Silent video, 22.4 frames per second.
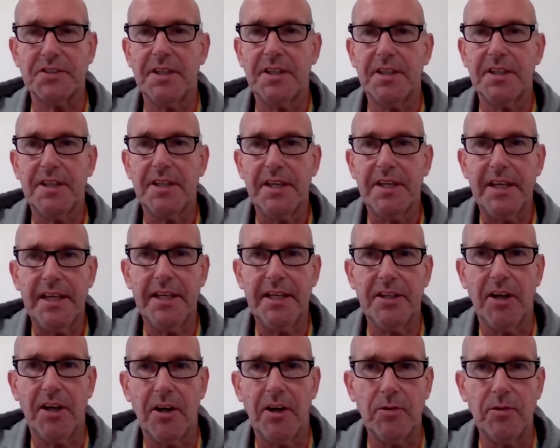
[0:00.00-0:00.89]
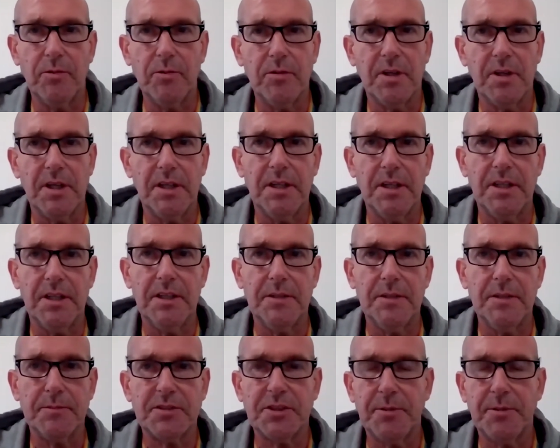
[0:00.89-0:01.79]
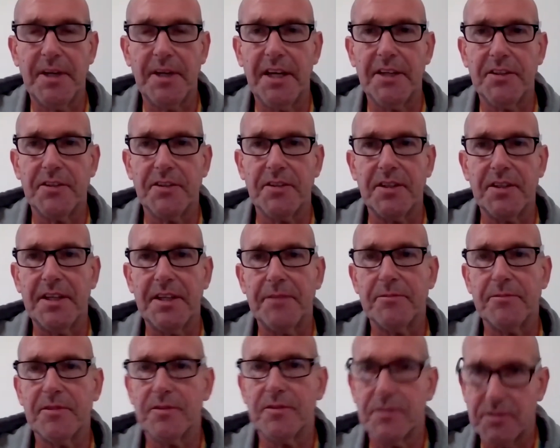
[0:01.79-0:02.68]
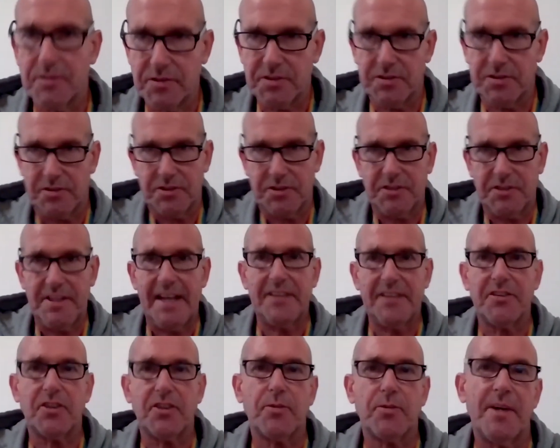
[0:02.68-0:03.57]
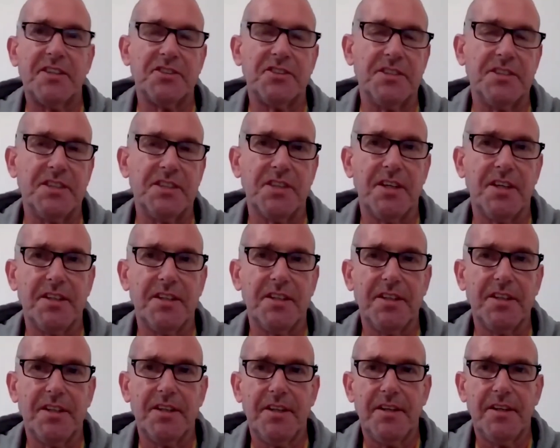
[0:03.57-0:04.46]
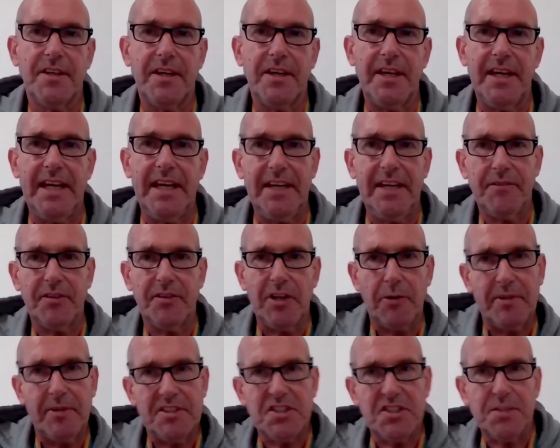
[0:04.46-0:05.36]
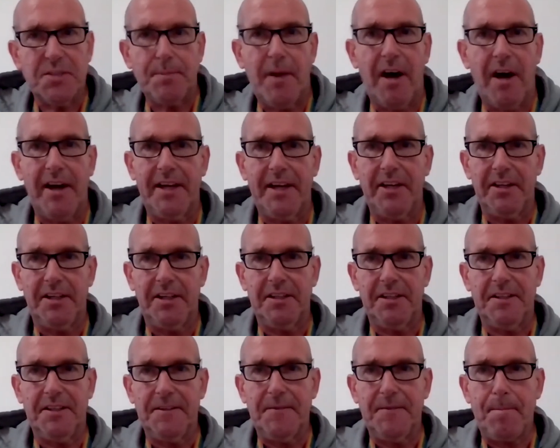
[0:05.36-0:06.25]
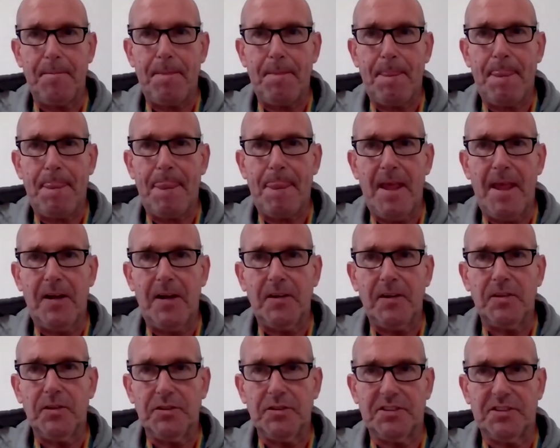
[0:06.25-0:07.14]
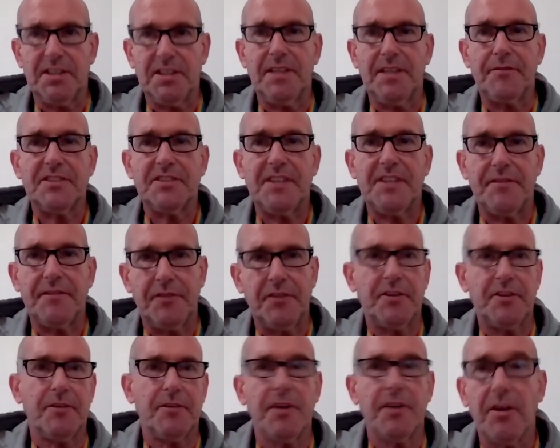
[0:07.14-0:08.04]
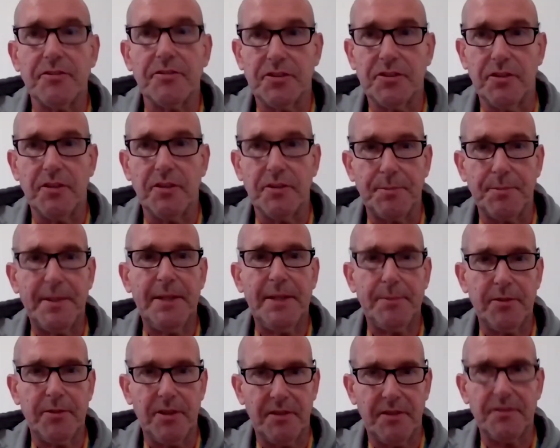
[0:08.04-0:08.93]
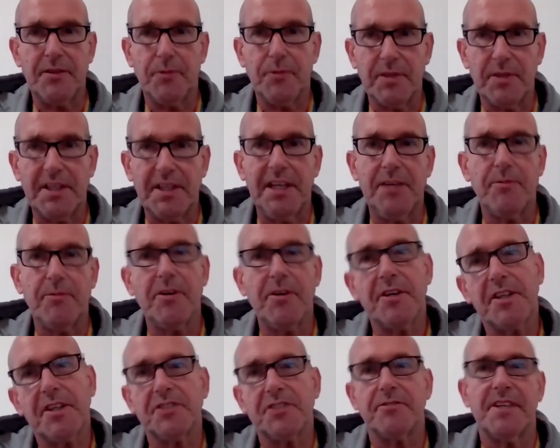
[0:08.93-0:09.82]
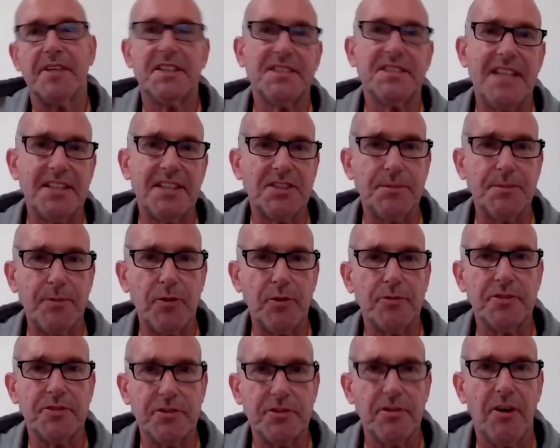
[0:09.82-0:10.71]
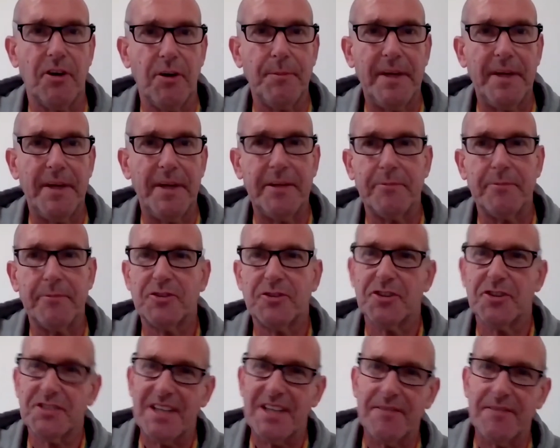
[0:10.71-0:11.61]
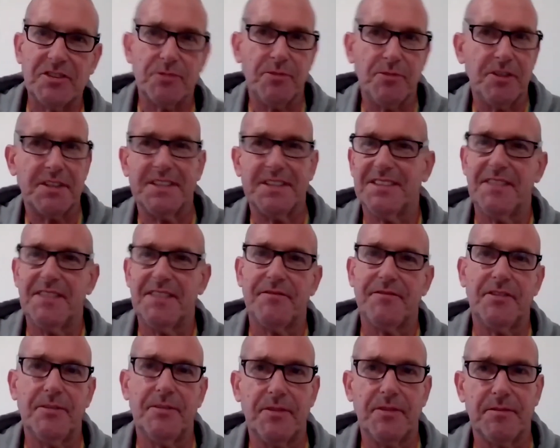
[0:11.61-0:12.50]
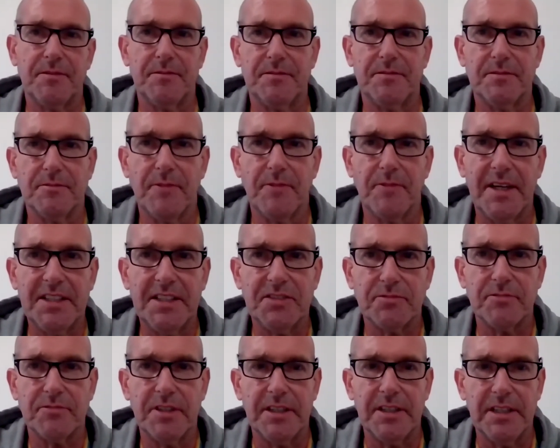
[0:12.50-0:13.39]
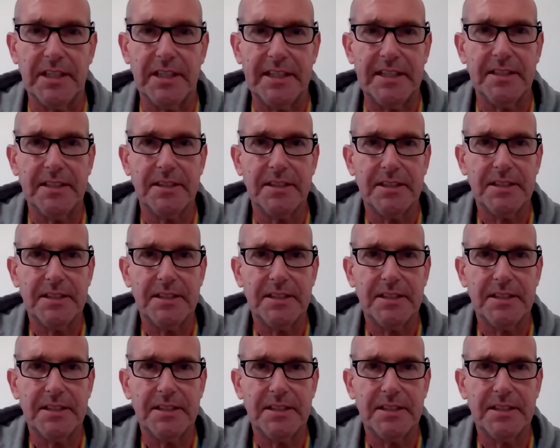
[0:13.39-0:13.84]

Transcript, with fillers: you know, um, to it. And in, to the end of the question is, even though Inspire are delivering different, they're not short. People, the key workers are accessible. Do you know what I mean? We're just having to work in different ways, really.